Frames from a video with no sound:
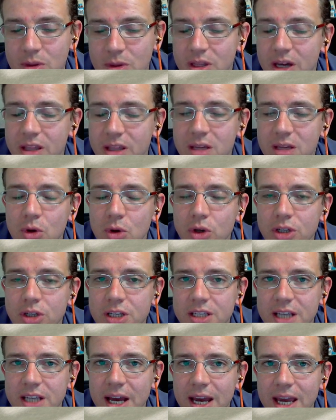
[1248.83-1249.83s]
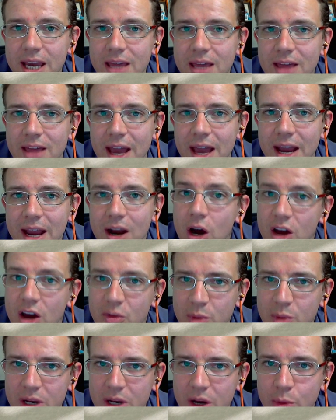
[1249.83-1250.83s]
with nothing more to say than I
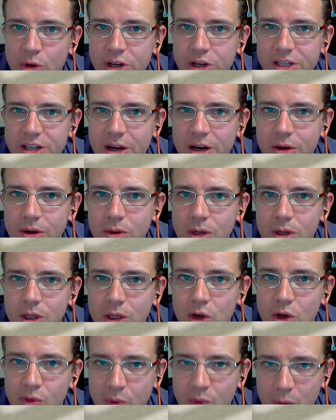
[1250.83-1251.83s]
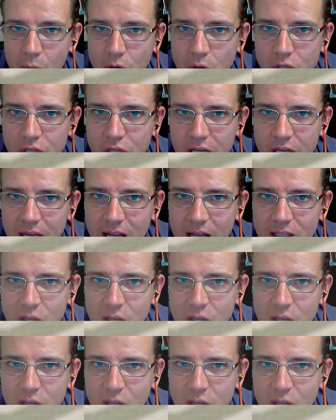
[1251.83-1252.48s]
have been Elbristow, you've been watching